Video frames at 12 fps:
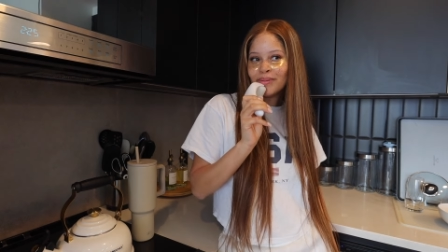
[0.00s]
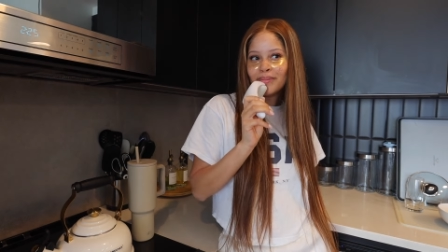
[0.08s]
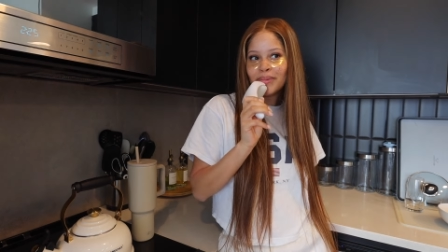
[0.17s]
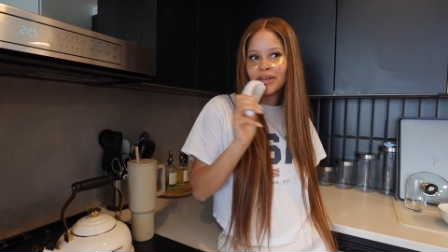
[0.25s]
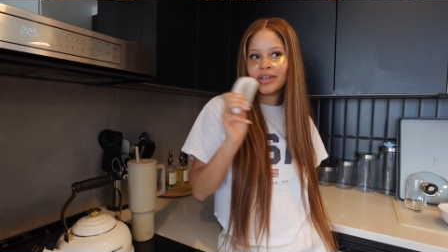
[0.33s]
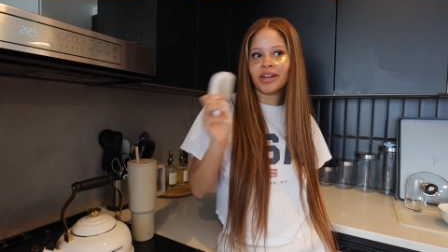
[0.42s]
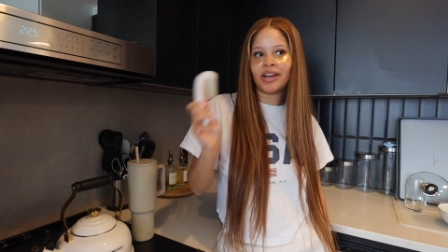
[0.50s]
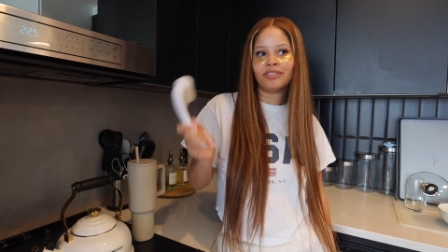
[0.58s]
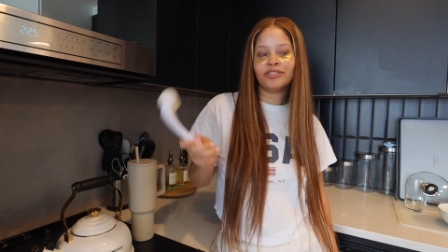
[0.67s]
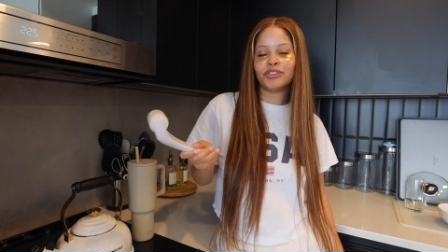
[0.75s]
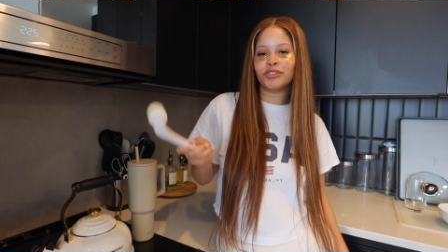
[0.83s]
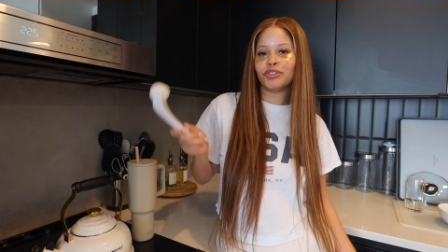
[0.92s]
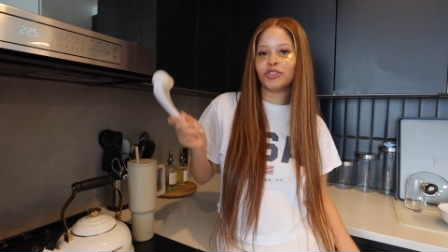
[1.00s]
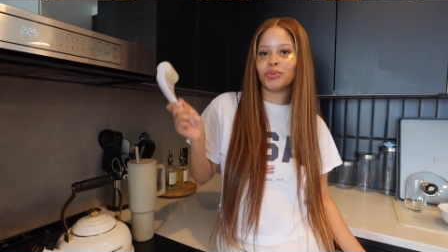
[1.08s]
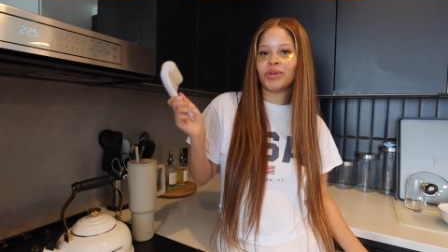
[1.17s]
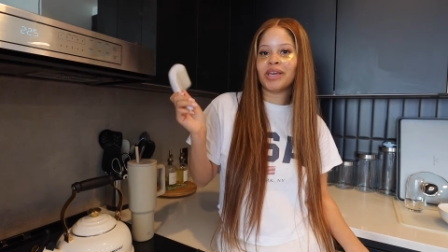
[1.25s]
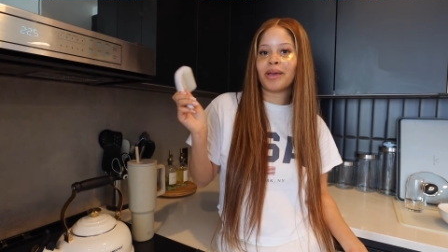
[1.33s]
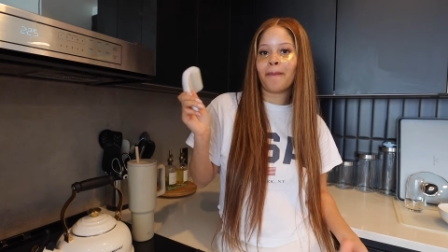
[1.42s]
but after
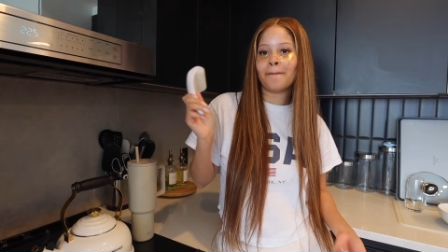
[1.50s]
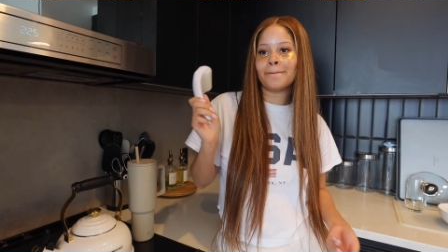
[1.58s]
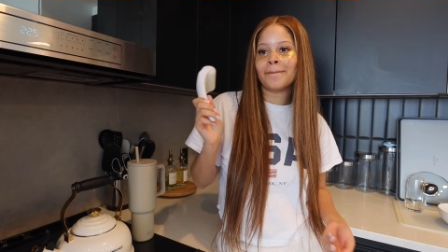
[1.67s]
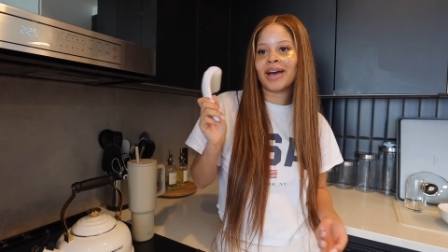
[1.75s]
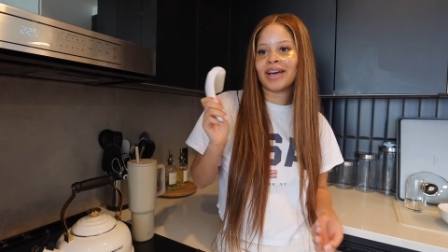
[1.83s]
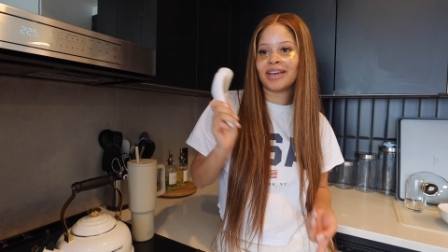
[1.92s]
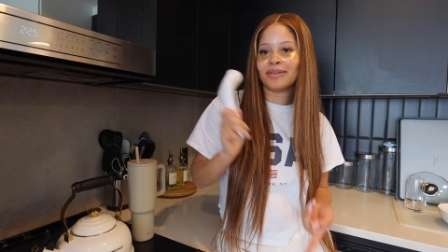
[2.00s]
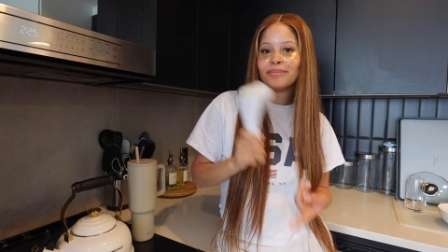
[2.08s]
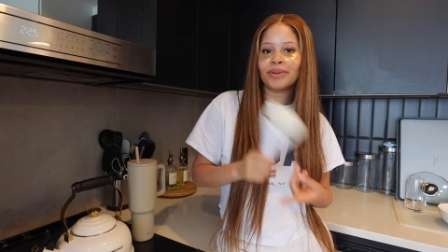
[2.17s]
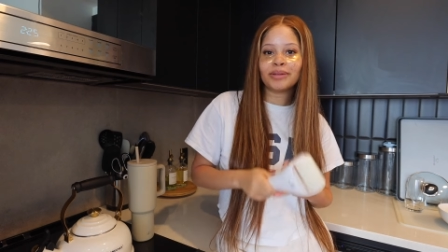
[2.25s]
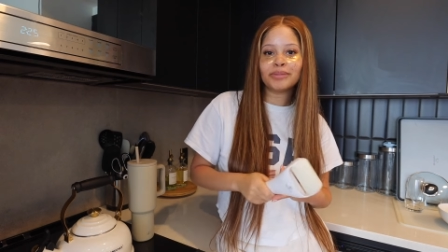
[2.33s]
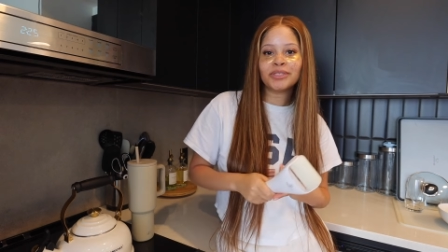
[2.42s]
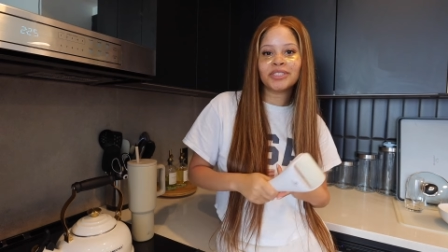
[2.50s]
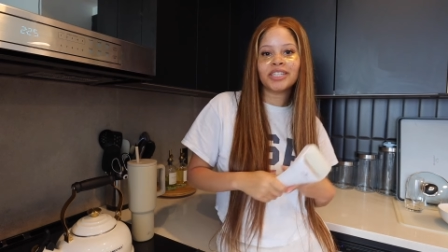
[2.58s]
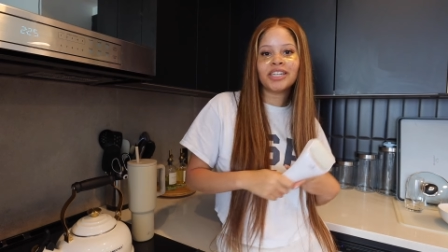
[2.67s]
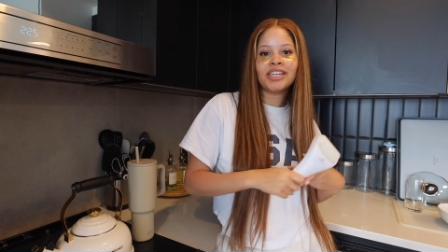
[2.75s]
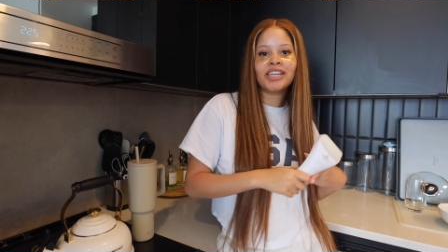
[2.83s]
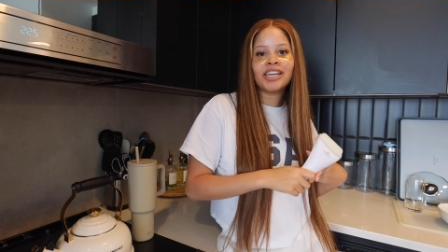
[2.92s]
doing my Bible
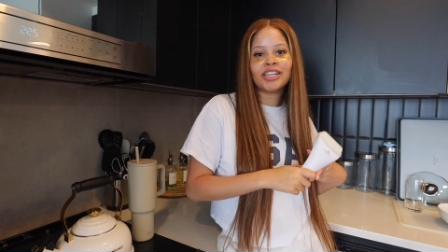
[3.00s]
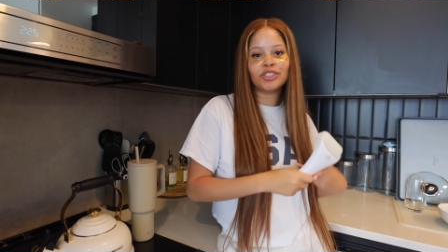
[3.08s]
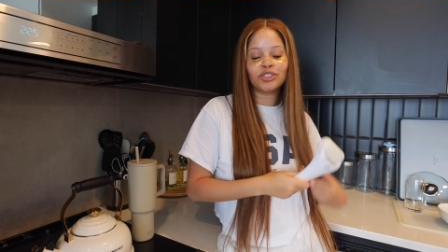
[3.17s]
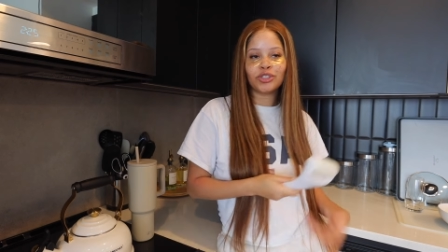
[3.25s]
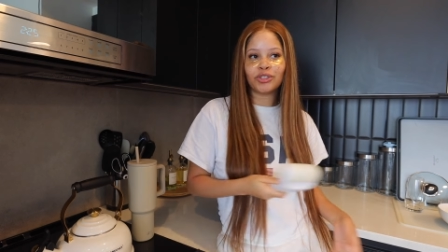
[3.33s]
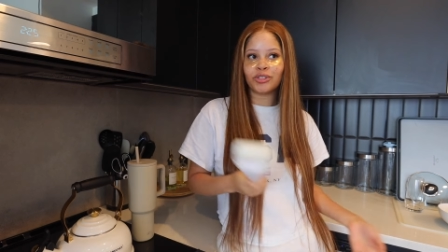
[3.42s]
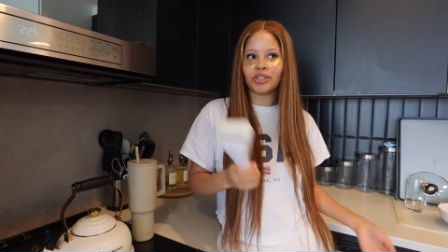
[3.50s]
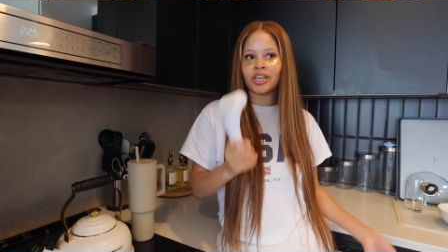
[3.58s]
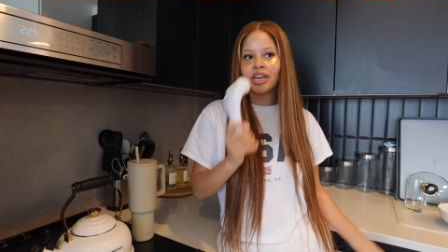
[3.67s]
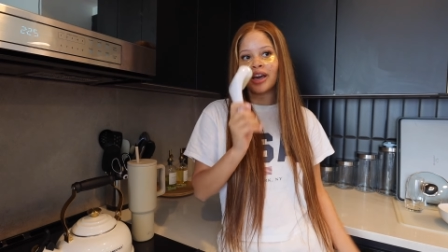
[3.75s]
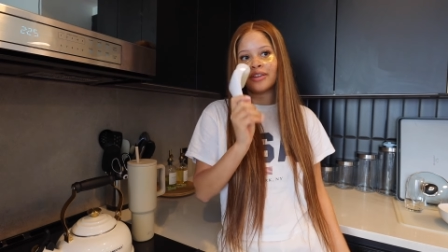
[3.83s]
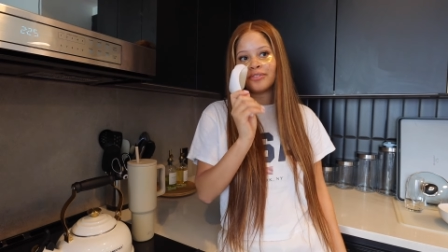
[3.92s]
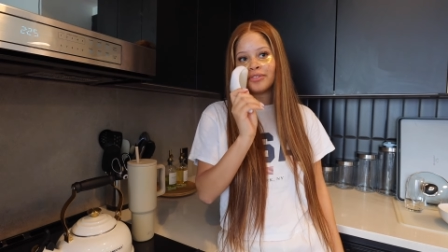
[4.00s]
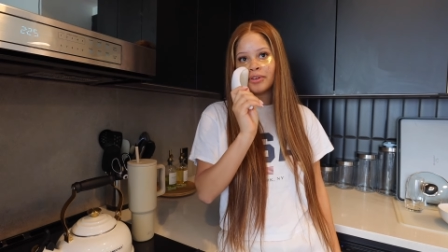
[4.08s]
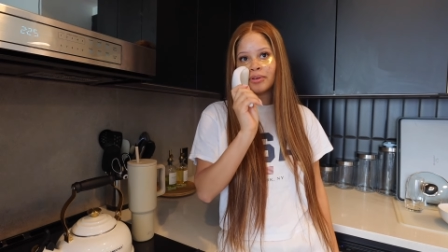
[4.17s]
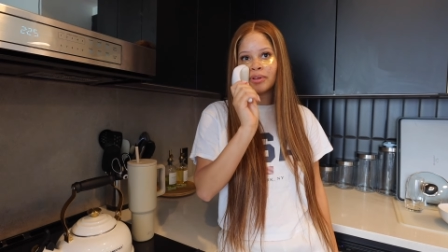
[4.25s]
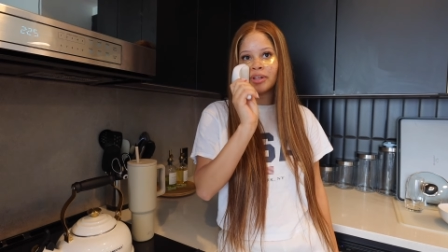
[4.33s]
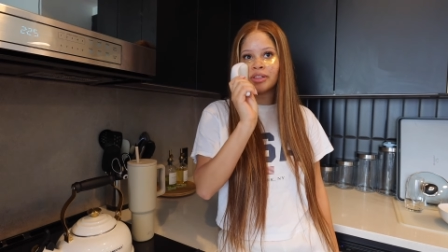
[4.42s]
study and journaling, I
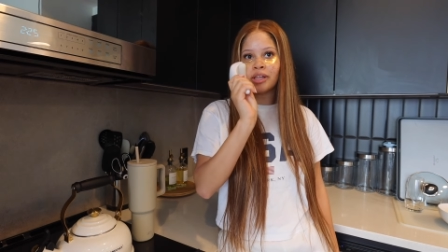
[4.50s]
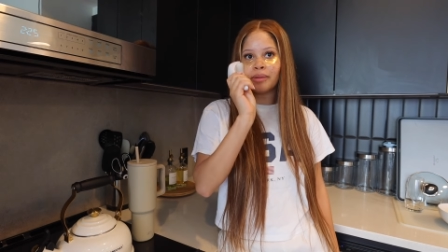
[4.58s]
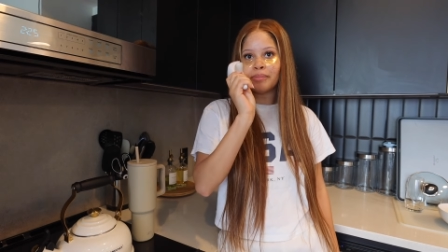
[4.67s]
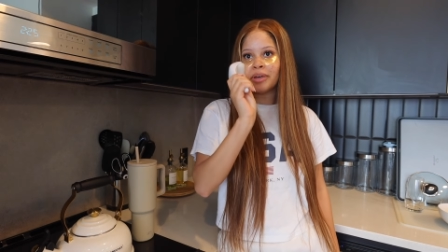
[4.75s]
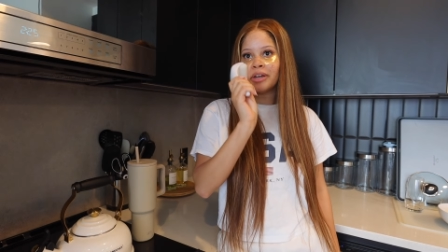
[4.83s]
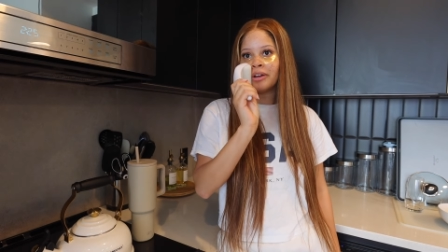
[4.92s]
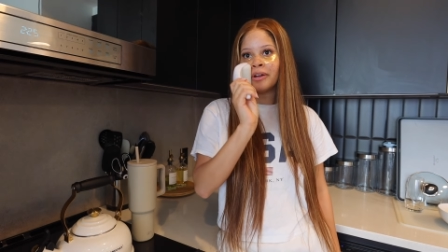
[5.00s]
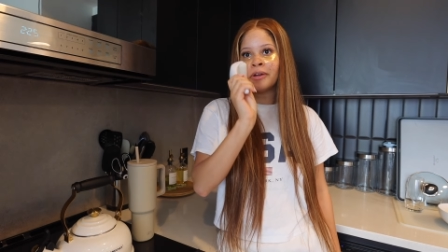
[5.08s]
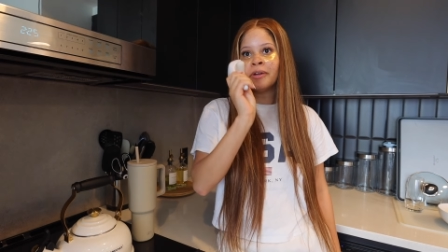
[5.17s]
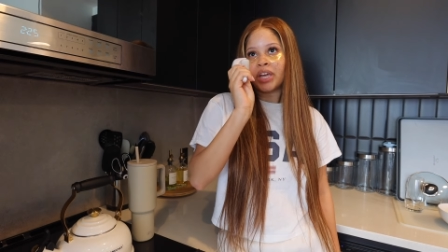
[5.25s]
feel a lot better.